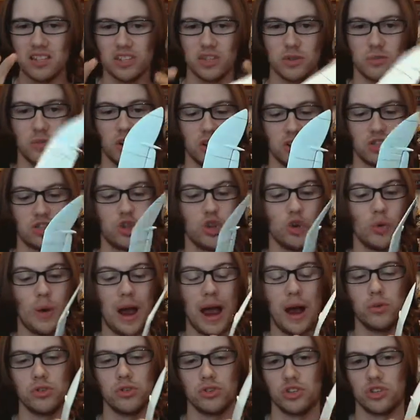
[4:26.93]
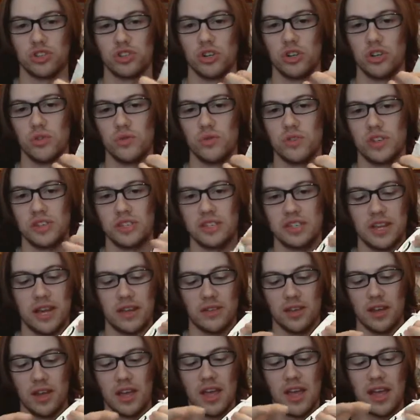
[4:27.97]
It took me like 2 hours just to glue this
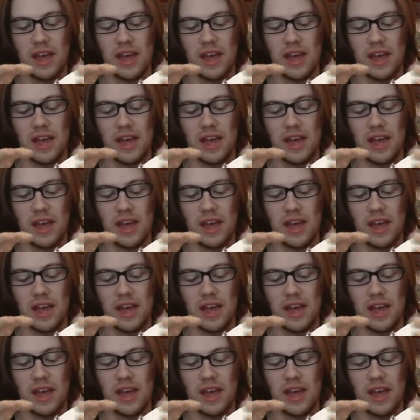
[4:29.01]
together,